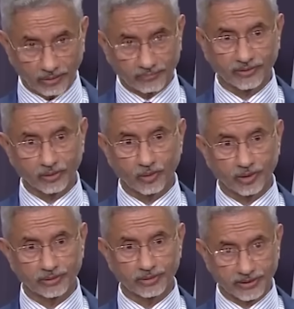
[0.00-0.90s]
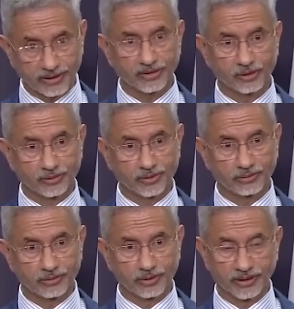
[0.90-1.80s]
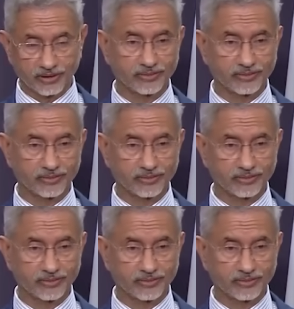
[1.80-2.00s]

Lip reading: of the Quad in Tokyo in